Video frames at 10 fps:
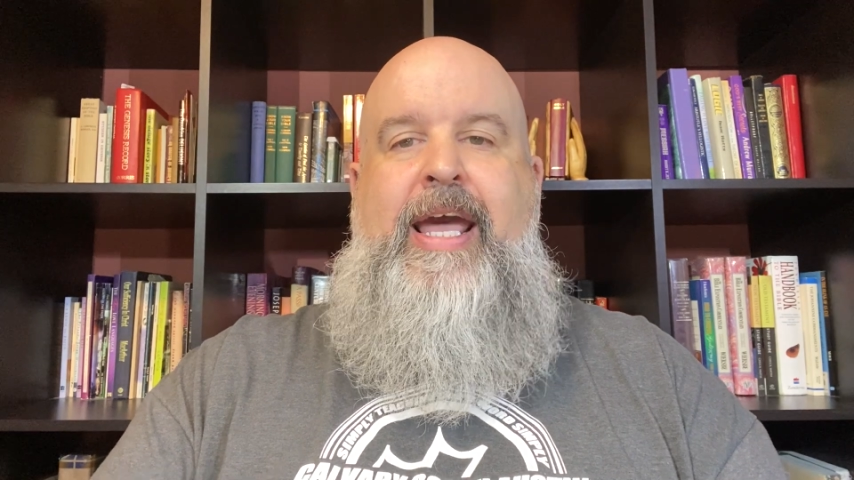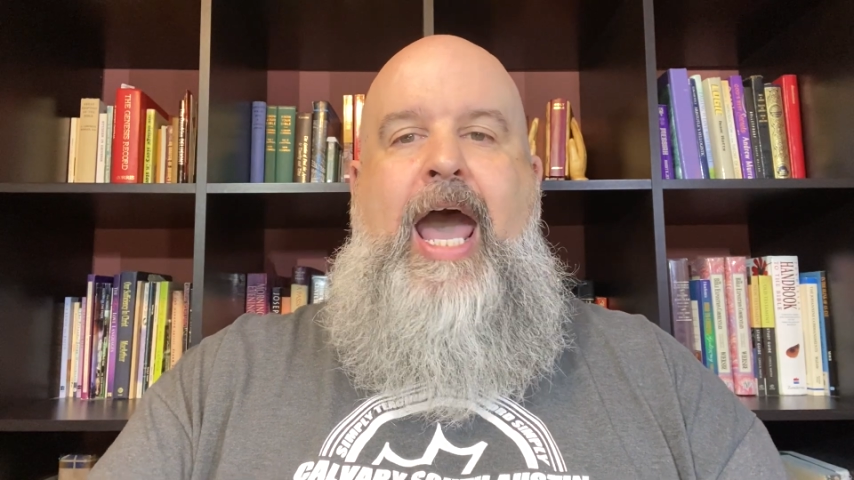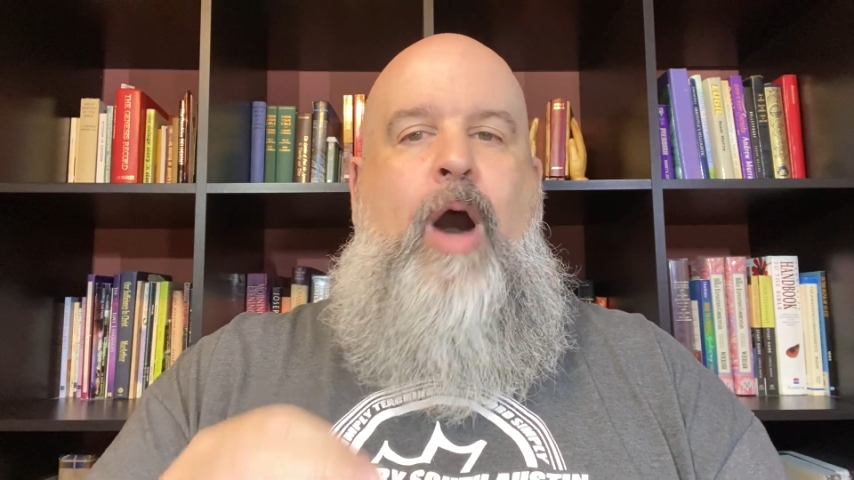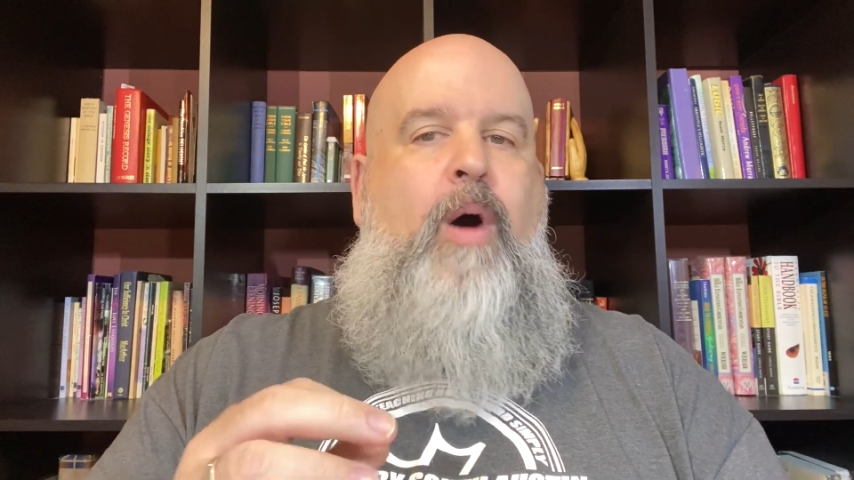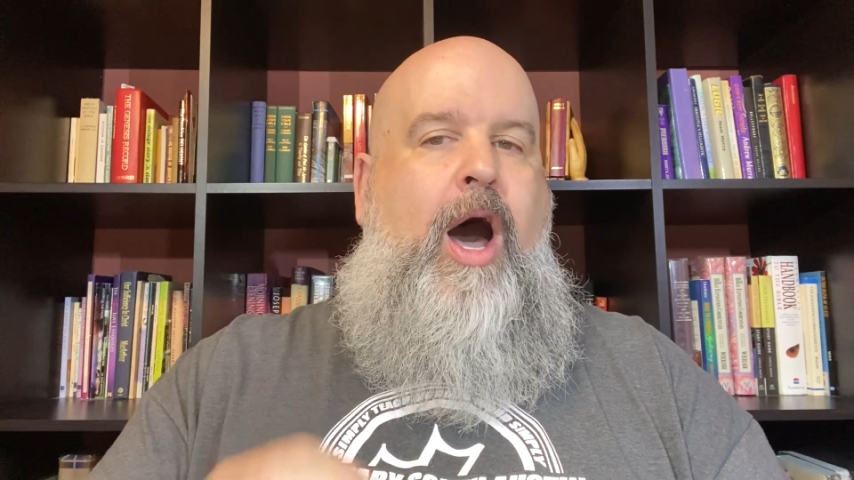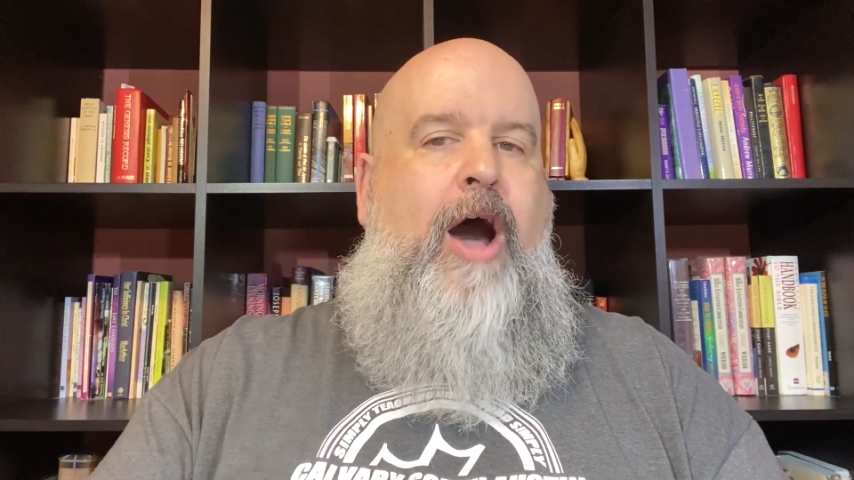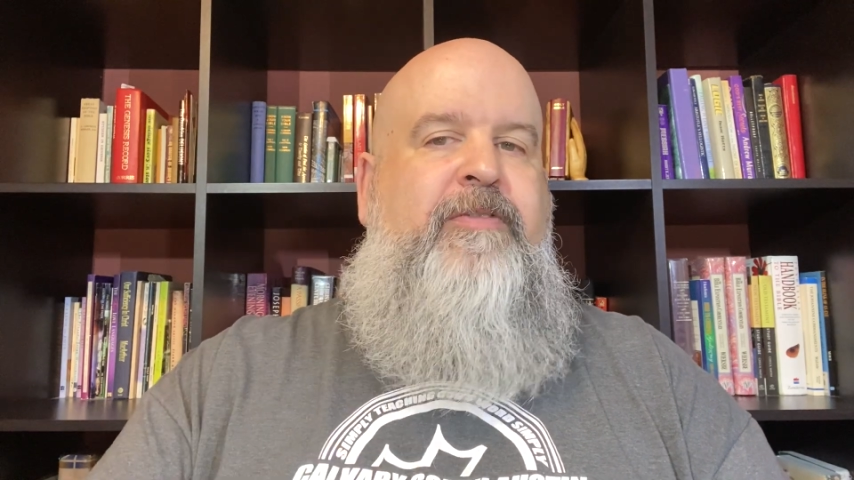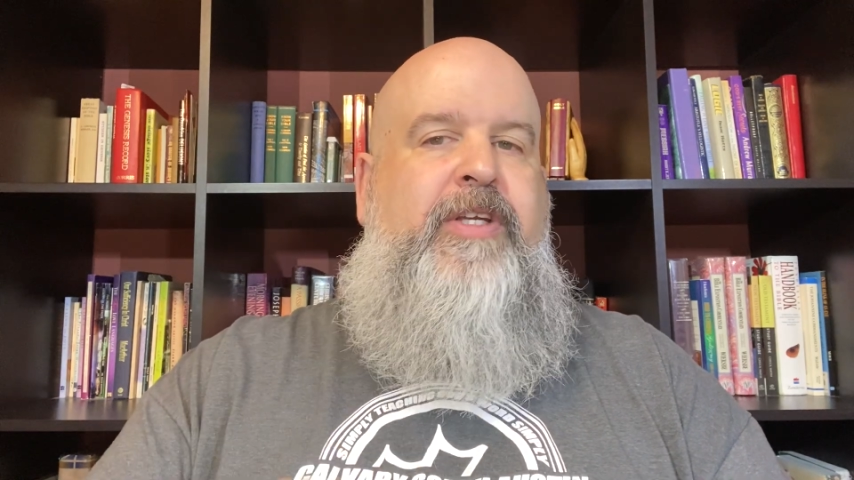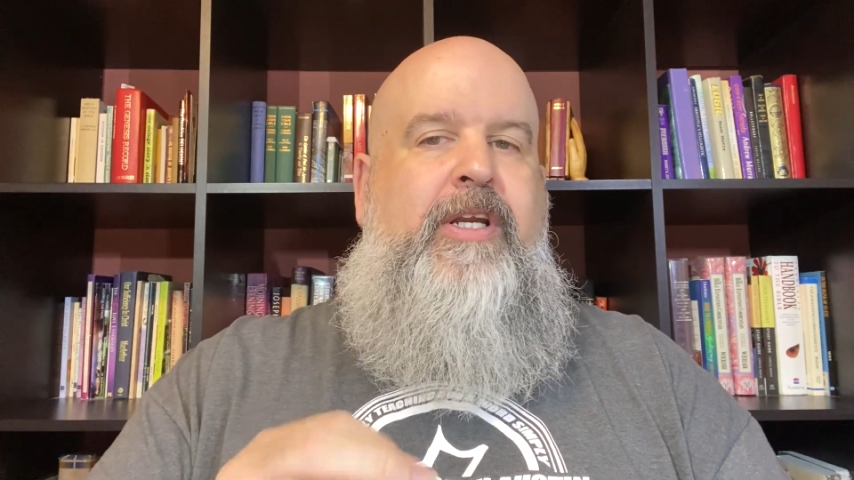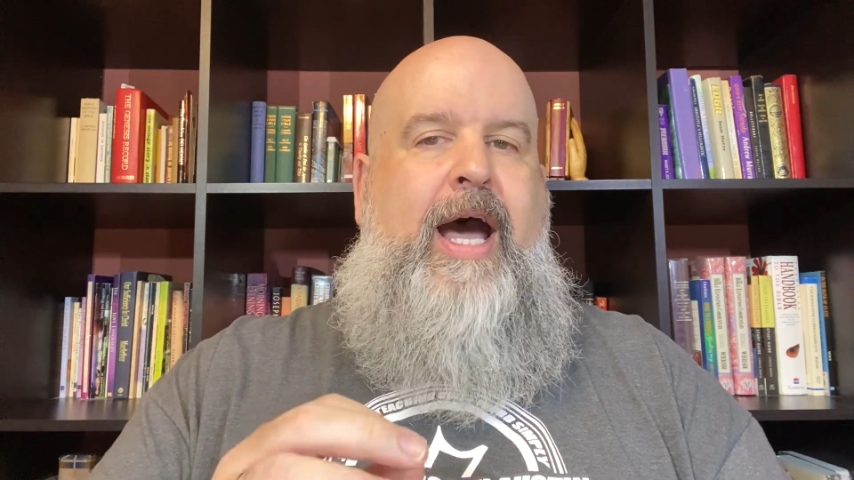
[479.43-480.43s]
how
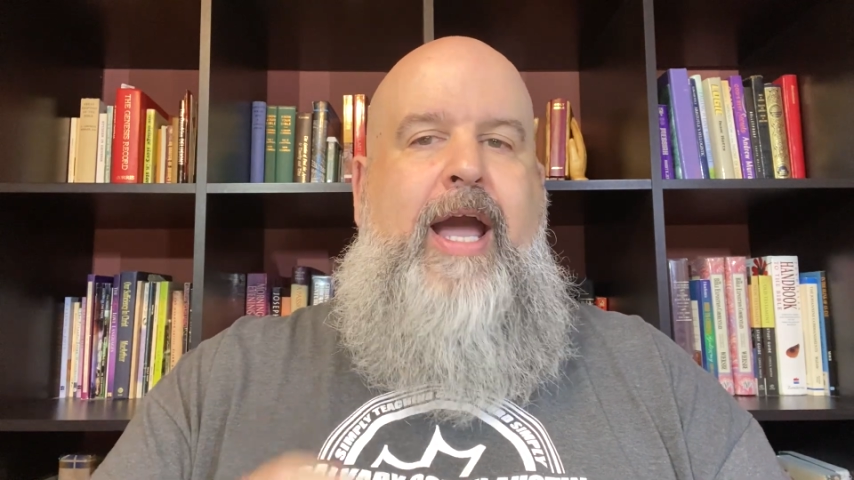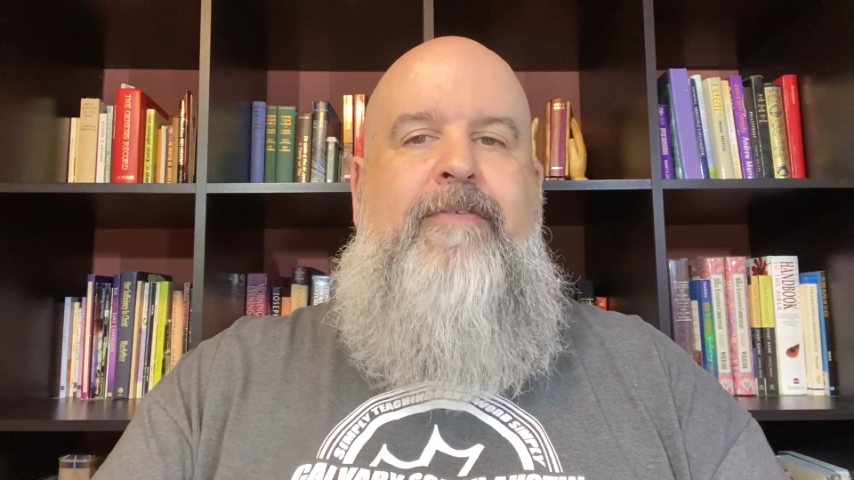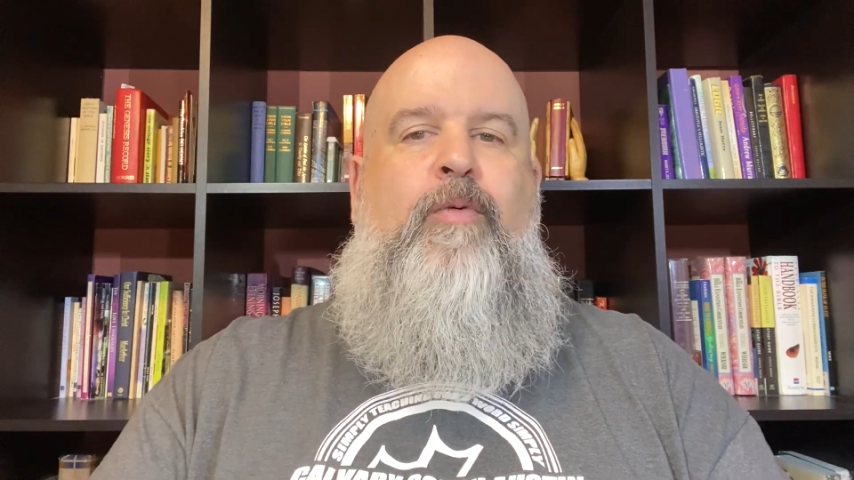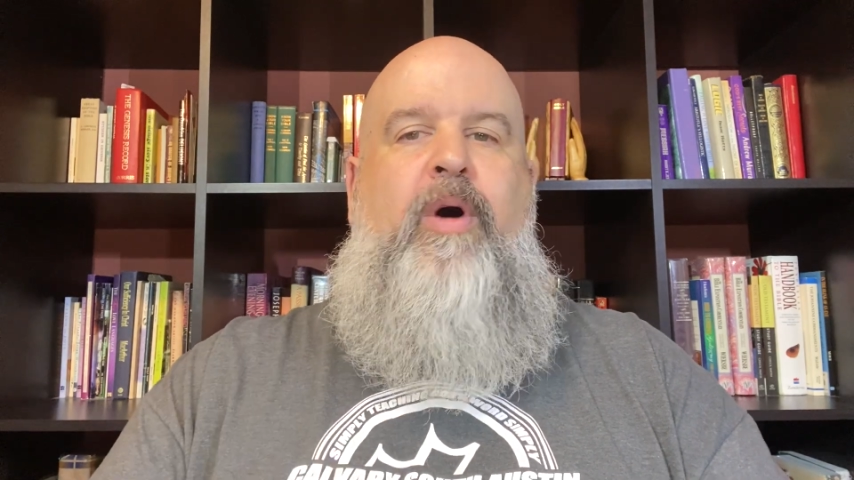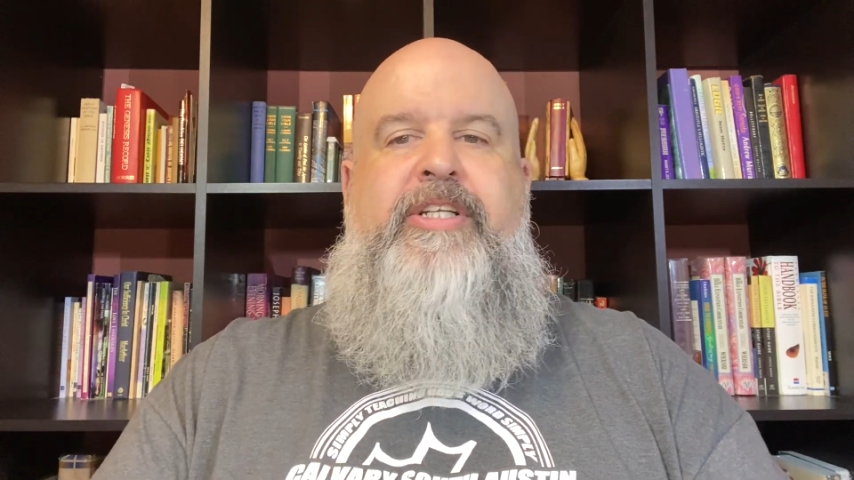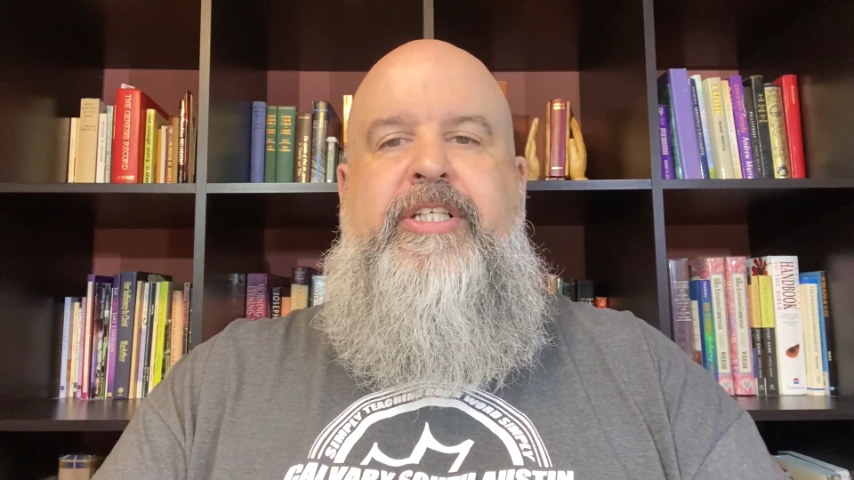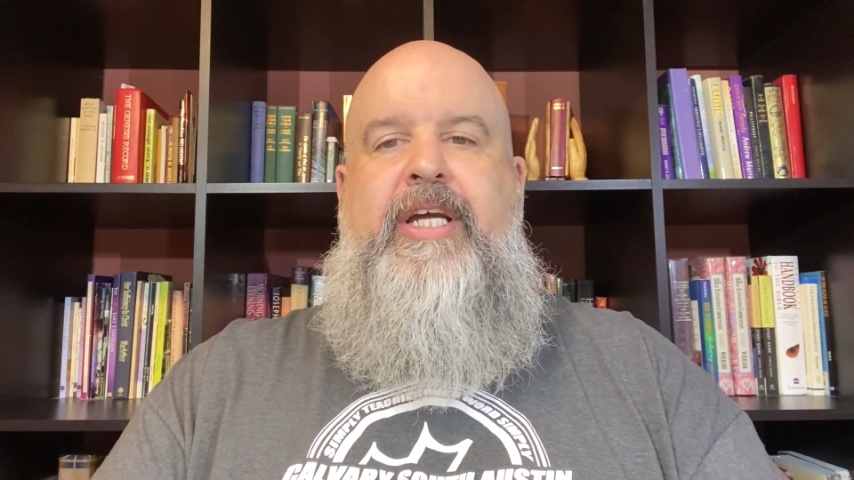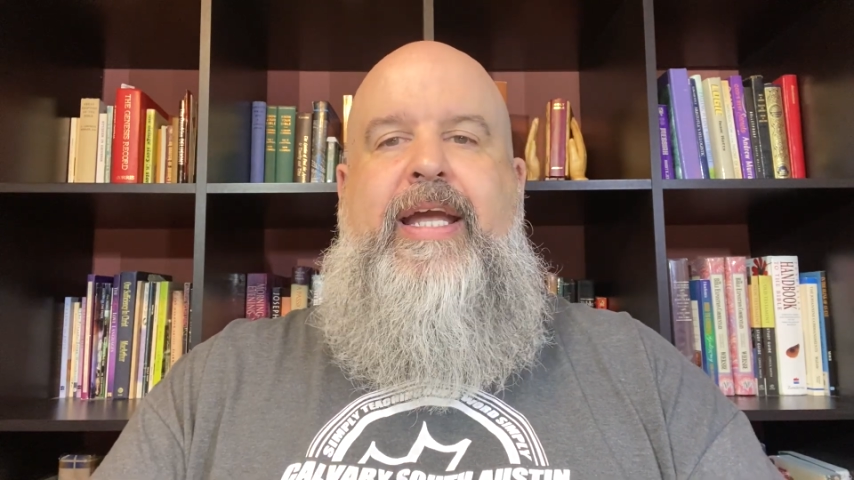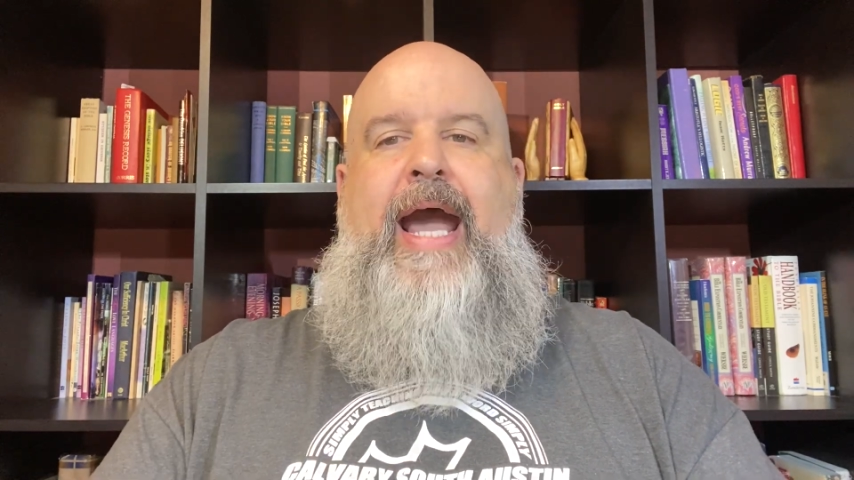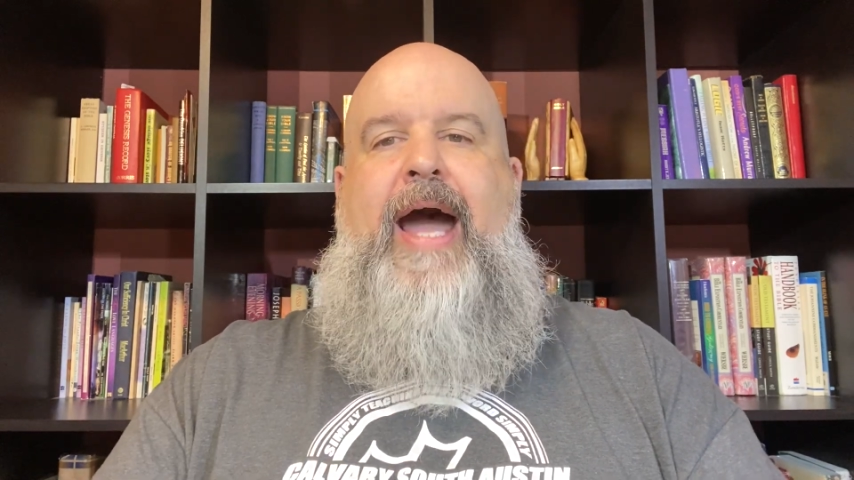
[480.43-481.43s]
often I've wanted to
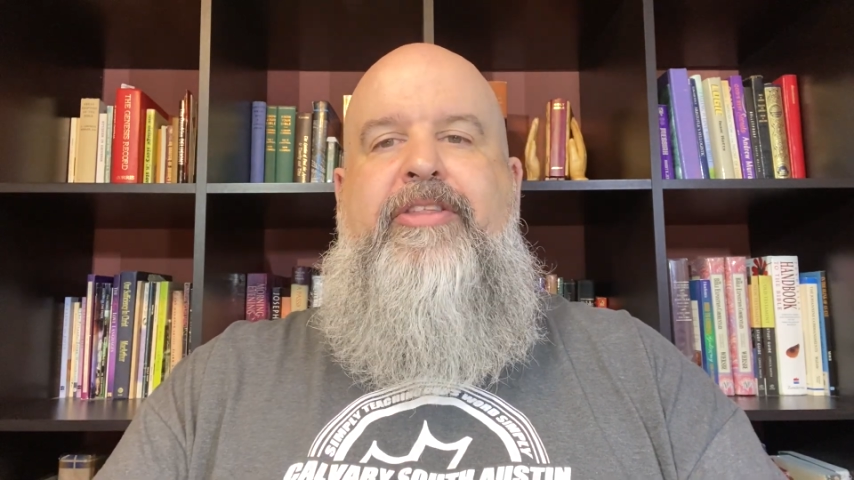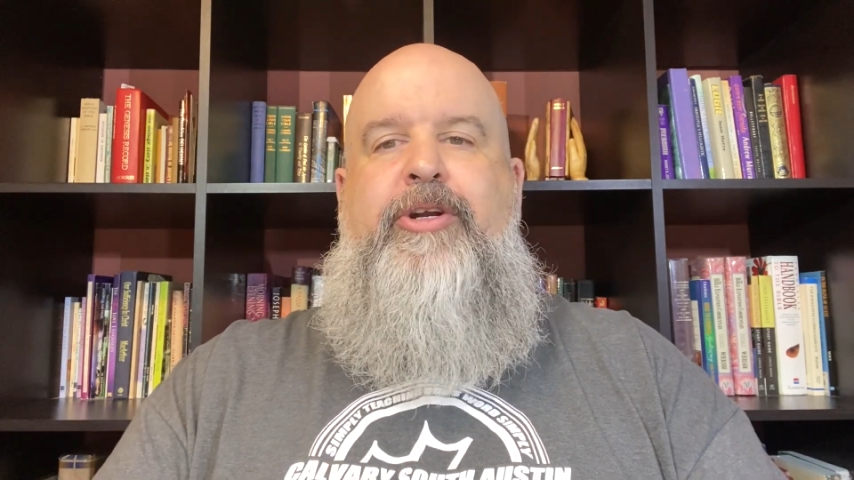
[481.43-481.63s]
gather